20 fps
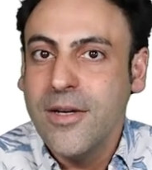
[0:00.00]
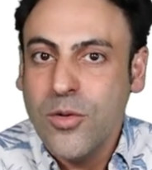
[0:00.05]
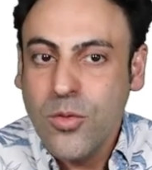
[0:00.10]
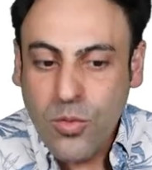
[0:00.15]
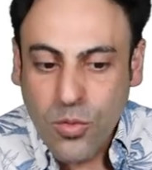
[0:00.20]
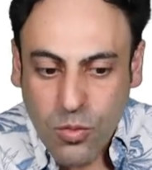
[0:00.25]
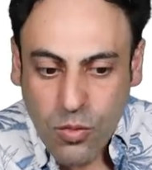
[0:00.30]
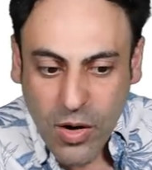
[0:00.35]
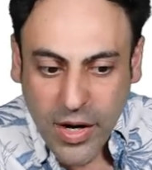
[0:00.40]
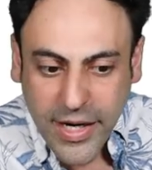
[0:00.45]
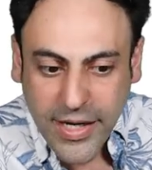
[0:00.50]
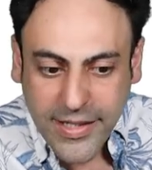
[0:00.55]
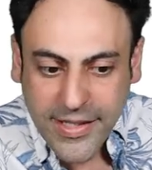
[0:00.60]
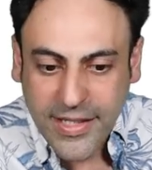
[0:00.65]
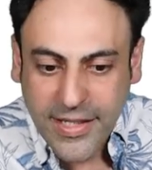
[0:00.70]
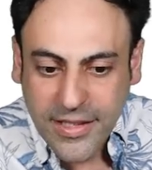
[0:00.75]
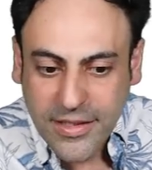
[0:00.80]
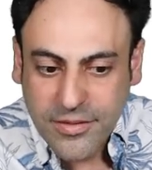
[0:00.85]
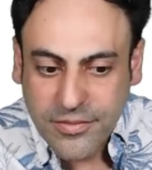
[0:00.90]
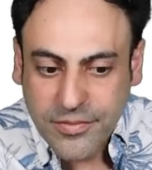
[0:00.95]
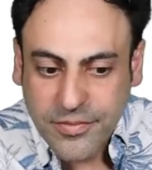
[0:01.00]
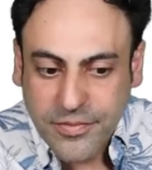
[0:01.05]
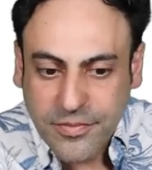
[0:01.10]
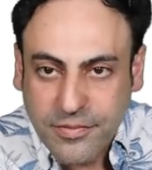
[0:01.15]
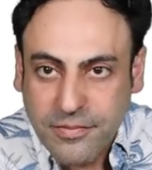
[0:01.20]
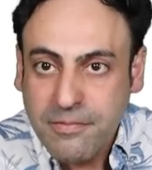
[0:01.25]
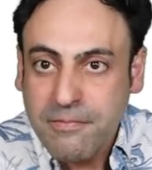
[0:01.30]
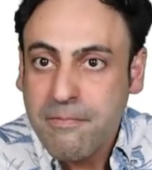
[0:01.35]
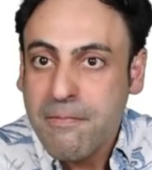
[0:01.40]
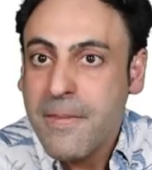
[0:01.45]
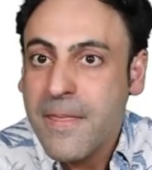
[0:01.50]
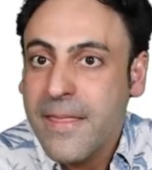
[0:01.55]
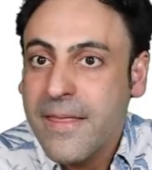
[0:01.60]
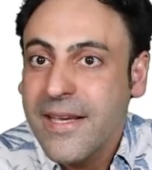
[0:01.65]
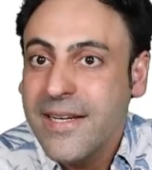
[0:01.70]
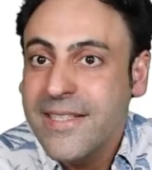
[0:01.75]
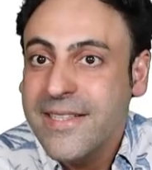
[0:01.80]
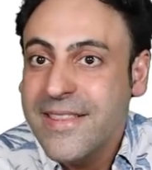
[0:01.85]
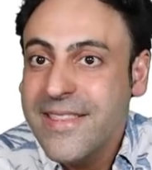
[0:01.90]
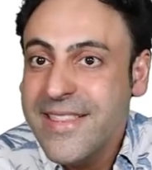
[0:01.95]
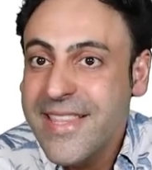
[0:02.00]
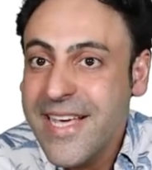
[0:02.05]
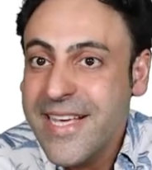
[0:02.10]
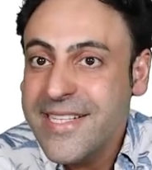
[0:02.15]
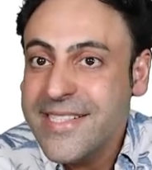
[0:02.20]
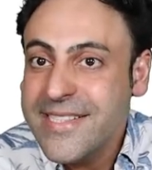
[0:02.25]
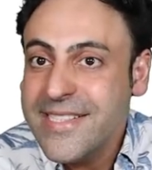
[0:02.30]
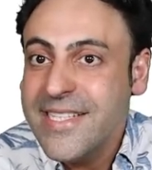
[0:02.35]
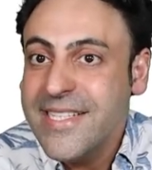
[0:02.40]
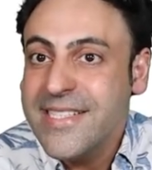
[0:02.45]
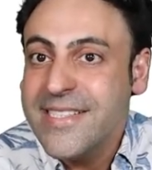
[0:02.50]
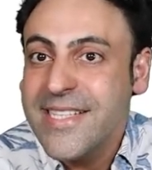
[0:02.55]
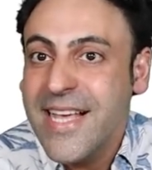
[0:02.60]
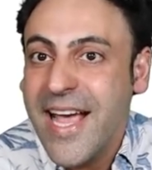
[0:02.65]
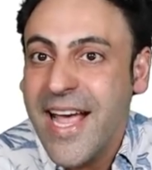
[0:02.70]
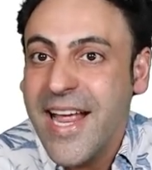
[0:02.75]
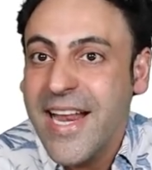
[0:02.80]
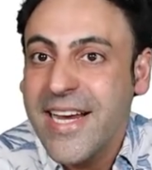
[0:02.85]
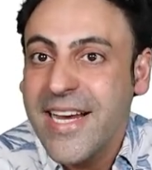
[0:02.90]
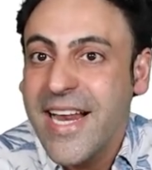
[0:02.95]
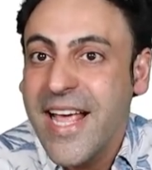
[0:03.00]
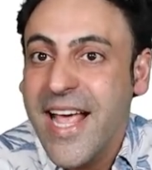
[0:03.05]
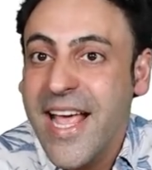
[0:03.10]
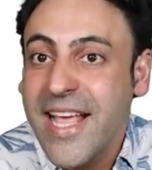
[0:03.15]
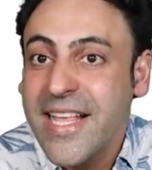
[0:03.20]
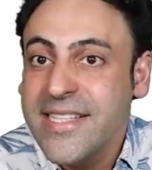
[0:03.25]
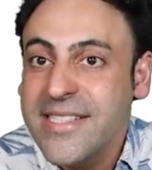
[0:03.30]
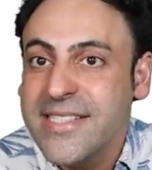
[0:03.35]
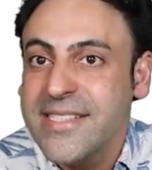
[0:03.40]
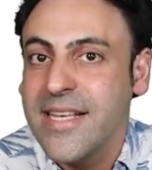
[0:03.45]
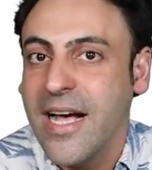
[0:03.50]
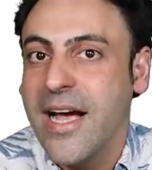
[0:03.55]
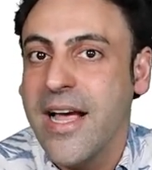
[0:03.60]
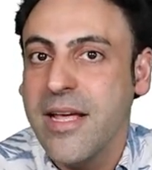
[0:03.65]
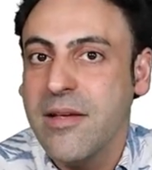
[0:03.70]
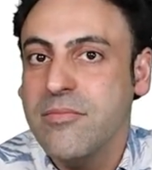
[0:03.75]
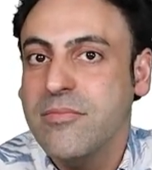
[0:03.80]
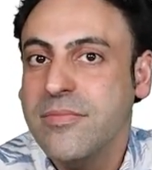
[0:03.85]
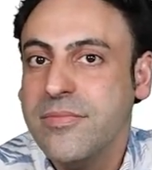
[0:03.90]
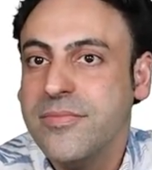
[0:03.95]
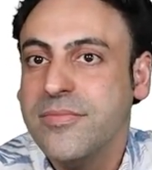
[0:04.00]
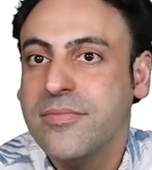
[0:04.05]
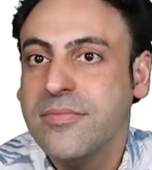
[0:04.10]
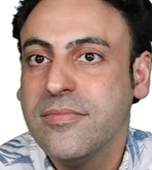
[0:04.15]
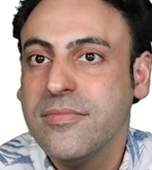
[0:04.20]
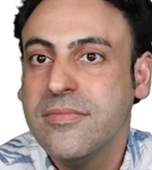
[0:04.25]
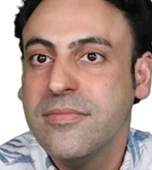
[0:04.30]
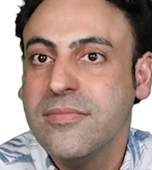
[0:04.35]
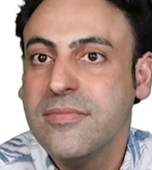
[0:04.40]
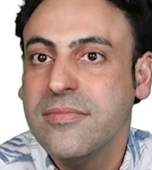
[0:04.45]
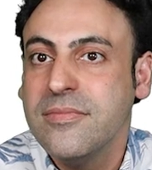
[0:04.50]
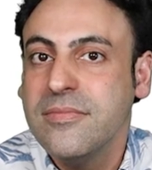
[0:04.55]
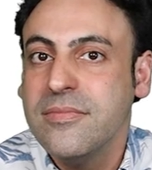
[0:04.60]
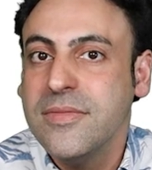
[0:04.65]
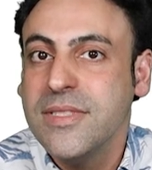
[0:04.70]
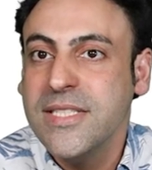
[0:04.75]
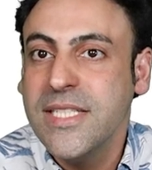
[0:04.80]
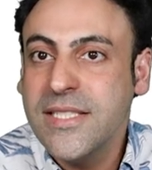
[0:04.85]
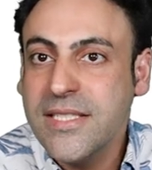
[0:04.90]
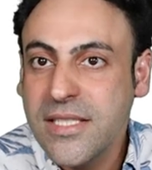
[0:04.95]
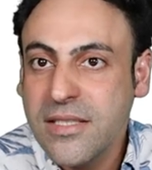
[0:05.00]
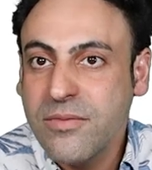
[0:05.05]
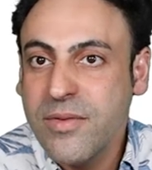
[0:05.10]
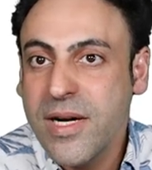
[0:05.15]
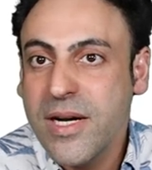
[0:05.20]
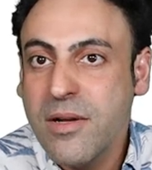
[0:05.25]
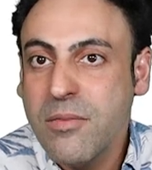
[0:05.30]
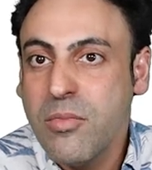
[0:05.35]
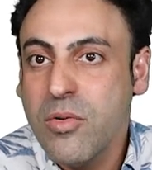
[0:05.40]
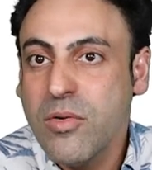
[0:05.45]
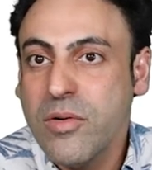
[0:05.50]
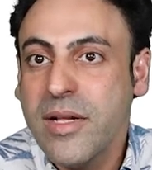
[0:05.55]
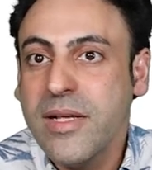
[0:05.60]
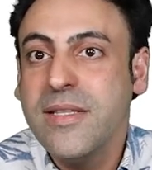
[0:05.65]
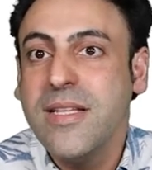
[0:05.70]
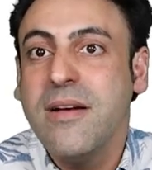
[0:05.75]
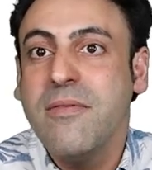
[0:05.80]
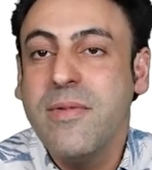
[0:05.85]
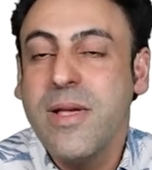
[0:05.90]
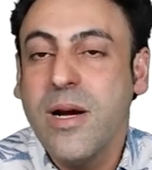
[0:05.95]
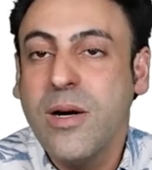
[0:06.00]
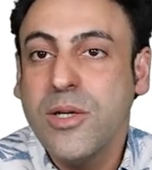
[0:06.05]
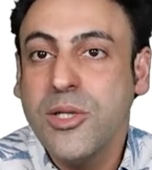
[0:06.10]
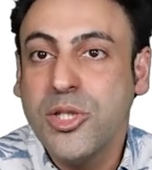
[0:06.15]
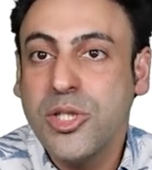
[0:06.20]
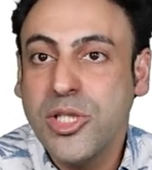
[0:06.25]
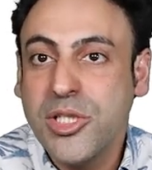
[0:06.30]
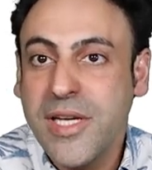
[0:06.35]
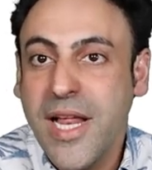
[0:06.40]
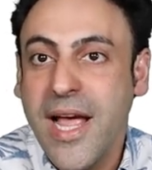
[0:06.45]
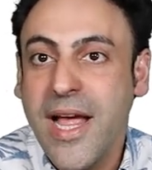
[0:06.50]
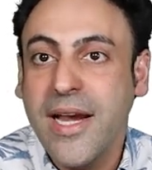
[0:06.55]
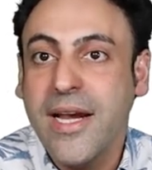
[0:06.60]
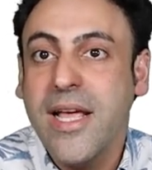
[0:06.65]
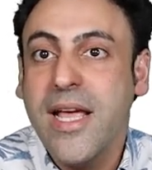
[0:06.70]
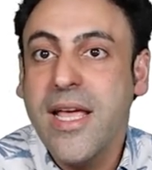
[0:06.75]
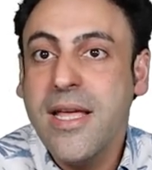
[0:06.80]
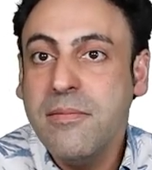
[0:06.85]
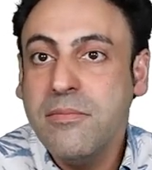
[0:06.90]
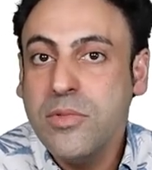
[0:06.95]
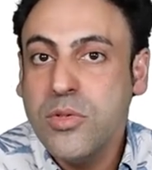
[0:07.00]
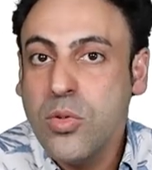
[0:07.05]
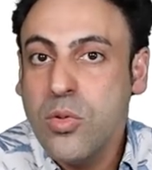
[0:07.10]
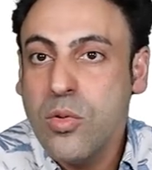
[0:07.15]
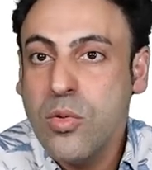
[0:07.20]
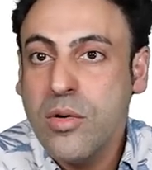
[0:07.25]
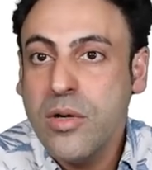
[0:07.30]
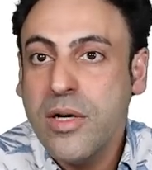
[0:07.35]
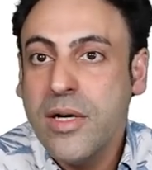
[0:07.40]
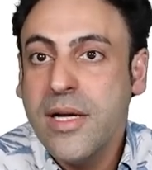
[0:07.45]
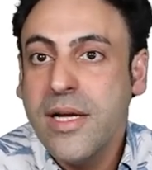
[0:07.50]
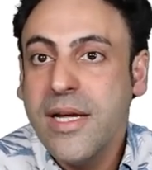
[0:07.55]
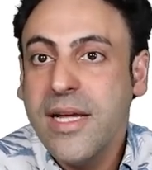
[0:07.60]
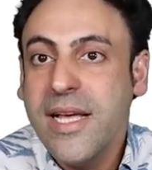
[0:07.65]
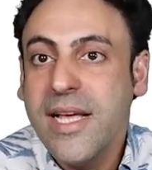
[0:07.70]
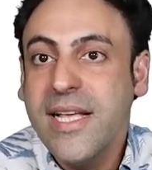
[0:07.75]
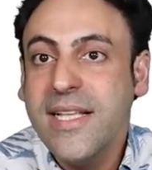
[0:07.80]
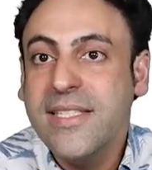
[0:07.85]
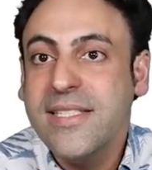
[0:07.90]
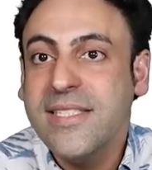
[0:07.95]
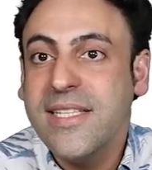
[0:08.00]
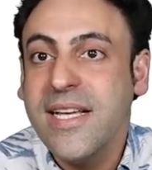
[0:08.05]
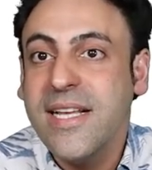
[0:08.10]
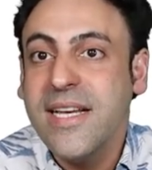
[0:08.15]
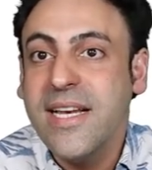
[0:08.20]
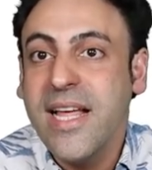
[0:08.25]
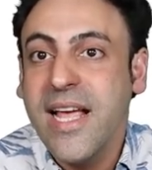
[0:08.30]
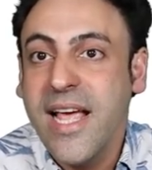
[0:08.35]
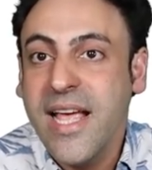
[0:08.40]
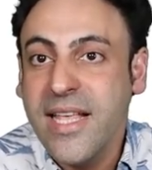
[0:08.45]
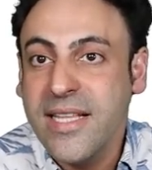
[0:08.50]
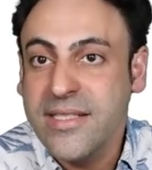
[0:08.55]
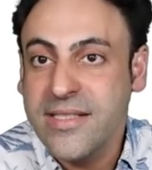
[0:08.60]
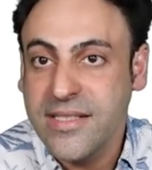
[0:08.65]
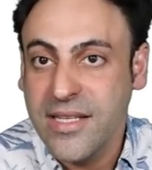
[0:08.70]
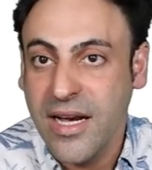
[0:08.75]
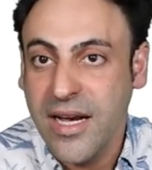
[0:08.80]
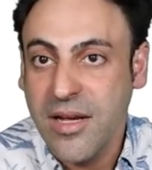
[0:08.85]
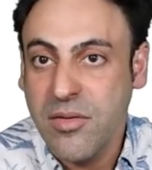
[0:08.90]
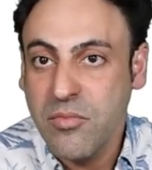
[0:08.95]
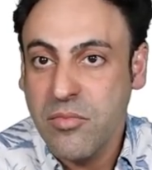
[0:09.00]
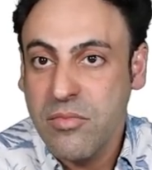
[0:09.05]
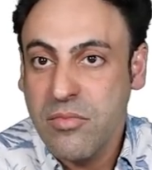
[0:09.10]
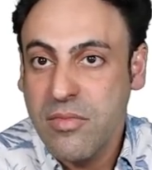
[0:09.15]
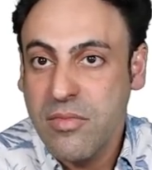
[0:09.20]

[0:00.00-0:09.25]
what is it? This is an enzyme. This is very important that we understand mTOR, it's an enzyme.